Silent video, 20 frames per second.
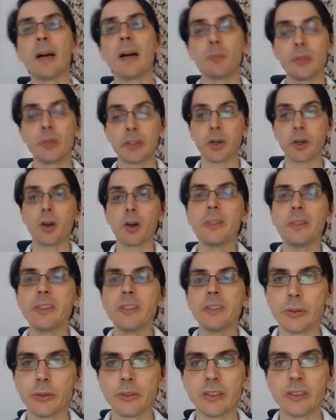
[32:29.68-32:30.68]
we are always
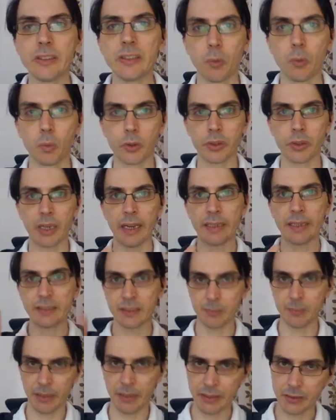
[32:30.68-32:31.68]
using the word
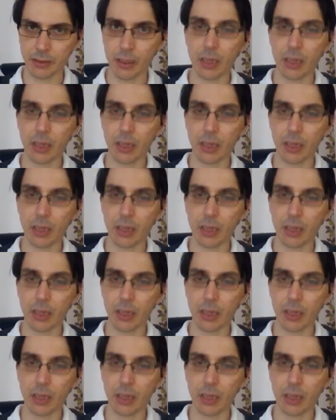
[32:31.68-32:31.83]
estimate.